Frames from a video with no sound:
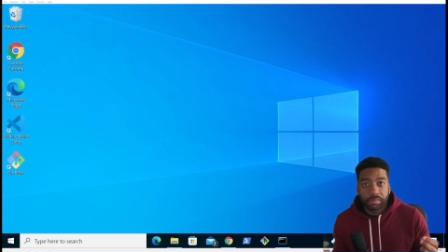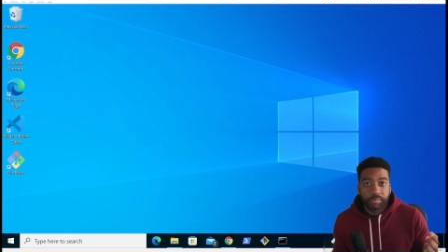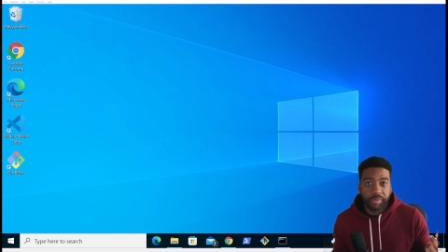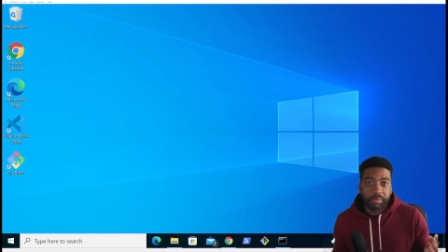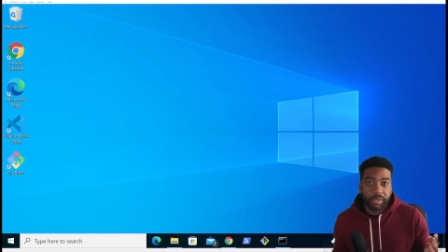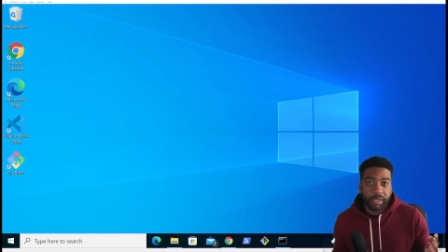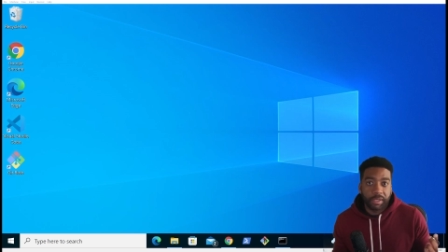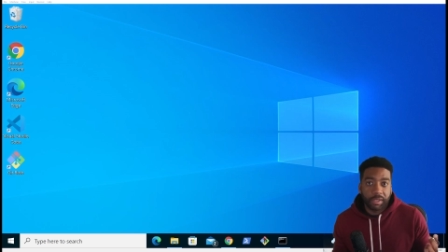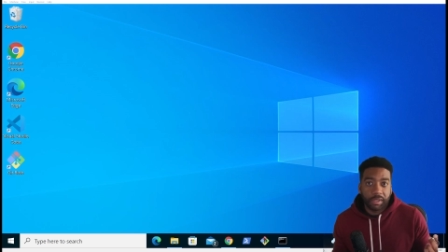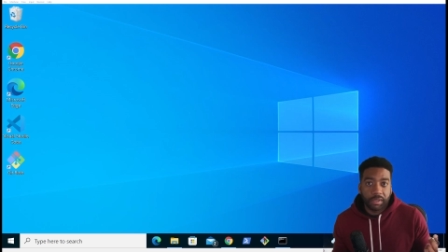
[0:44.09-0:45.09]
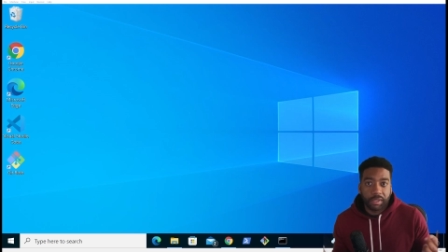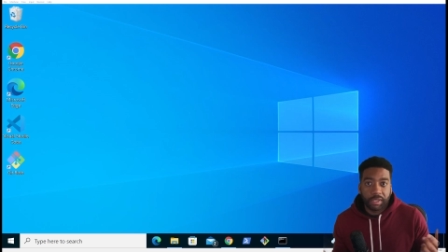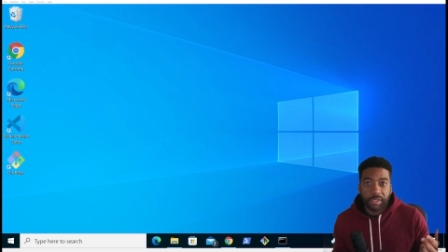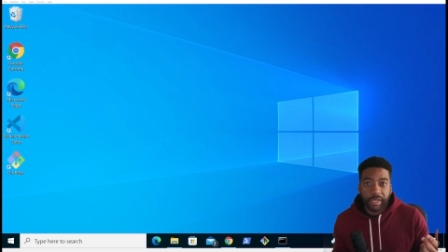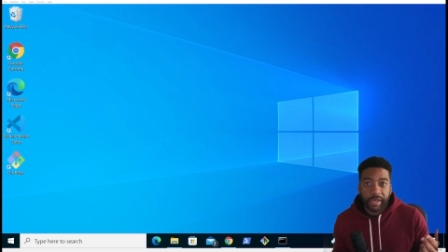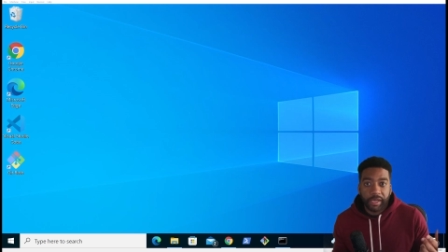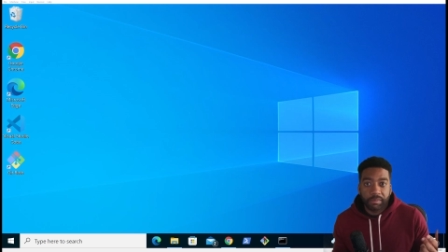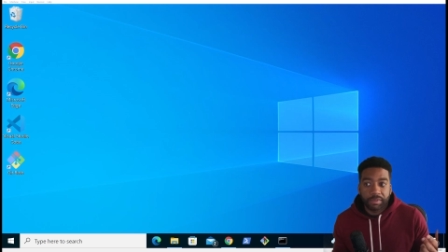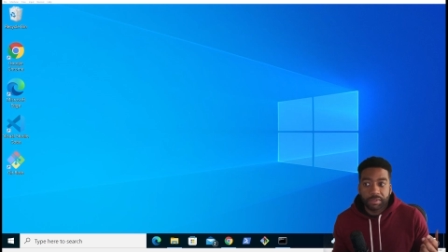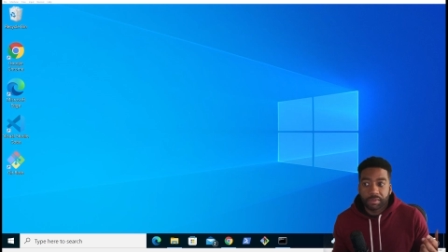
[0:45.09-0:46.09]
Bitbucket,
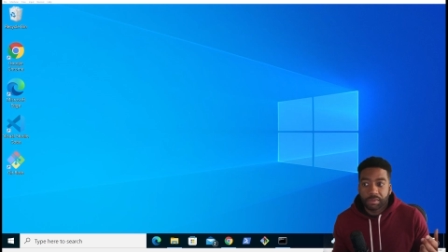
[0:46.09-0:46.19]
GitLabs.